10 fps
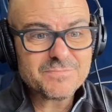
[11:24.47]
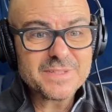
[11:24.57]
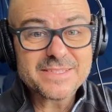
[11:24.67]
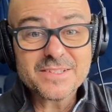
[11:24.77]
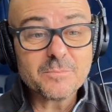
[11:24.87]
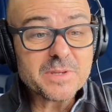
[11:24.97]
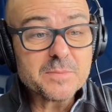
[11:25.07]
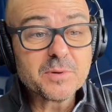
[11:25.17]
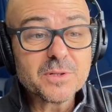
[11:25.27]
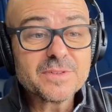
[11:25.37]
Some
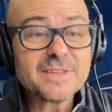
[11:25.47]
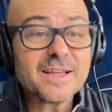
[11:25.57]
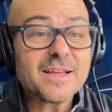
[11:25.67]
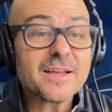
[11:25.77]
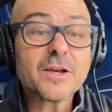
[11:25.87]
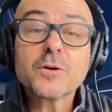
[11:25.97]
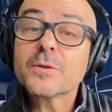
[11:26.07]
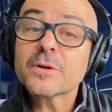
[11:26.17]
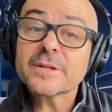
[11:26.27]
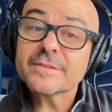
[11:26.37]
people go
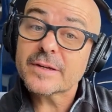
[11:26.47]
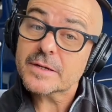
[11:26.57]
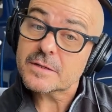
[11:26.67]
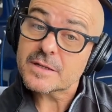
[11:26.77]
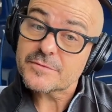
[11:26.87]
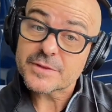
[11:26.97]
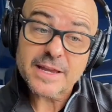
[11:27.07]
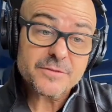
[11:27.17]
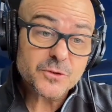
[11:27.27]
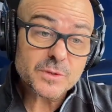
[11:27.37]
their entire life and
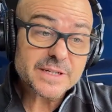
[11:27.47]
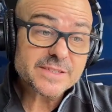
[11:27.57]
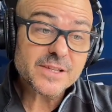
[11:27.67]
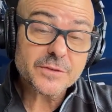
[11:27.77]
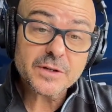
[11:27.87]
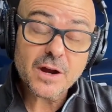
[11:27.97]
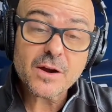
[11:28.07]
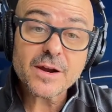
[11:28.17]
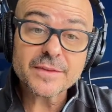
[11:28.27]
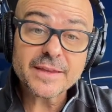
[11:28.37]
they have door dings on their
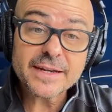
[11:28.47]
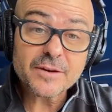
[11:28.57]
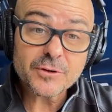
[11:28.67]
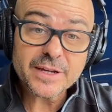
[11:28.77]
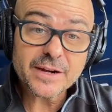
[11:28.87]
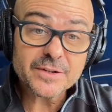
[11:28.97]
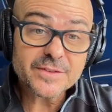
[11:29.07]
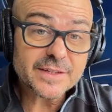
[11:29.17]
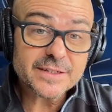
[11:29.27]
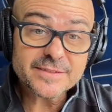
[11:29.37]
car and they never care
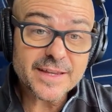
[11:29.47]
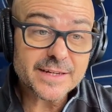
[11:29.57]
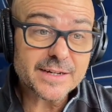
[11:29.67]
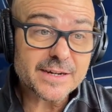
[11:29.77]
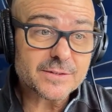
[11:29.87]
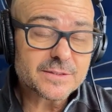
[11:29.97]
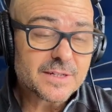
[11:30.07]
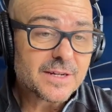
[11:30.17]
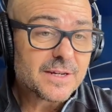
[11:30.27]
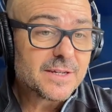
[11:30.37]
to get it taken out.
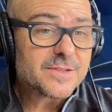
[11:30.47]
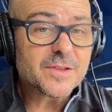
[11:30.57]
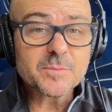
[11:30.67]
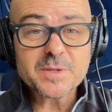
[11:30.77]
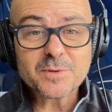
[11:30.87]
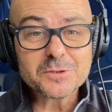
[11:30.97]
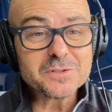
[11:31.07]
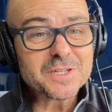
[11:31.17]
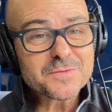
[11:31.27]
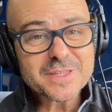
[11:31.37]
Some people who
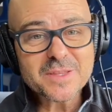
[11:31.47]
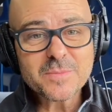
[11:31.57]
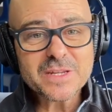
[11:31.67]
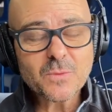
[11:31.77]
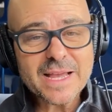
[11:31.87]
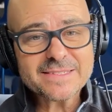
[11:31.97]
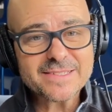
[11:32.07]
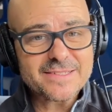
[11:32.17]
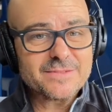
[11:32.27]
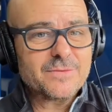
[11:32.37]
live in the
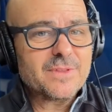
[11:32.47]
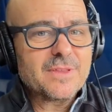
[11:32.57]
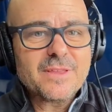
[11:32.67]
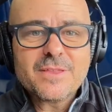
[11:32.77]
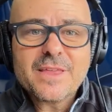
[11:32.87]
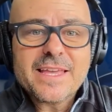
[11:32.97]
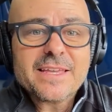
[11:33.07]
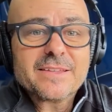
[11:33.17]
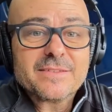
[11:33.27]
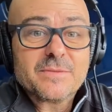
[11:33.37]
Midwest, they
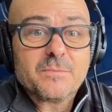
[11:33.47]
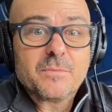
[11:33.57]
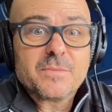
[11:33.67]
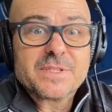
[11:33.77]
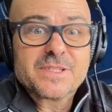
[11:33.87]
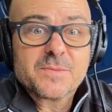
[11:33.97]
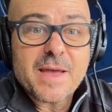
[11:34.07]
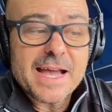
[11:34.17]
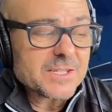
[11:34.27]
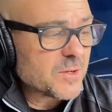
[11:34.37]
get
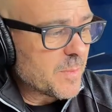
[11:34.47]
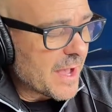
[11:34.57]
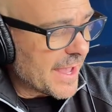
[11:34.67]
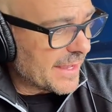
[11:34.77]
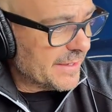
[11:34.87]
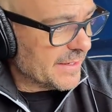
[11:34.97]
smashed by